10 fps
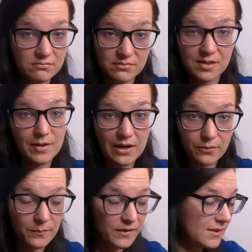some
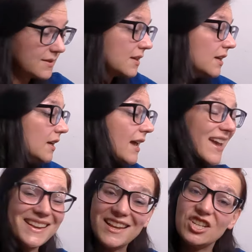platform fees
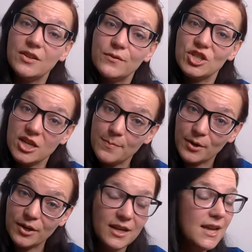and get shit for
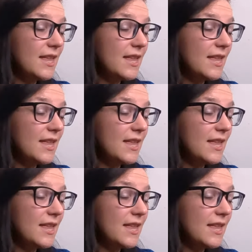cheaper,